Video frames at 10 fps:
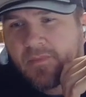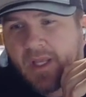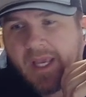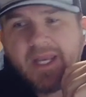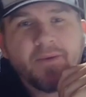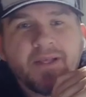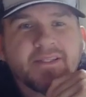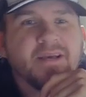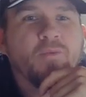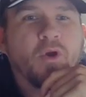Anyway,
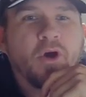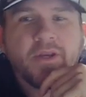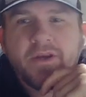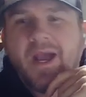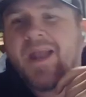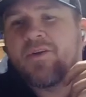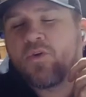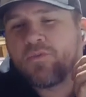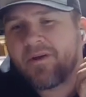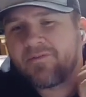some are on here. I don't know
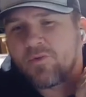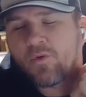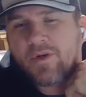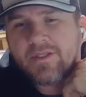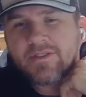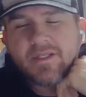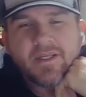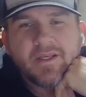where my floor is.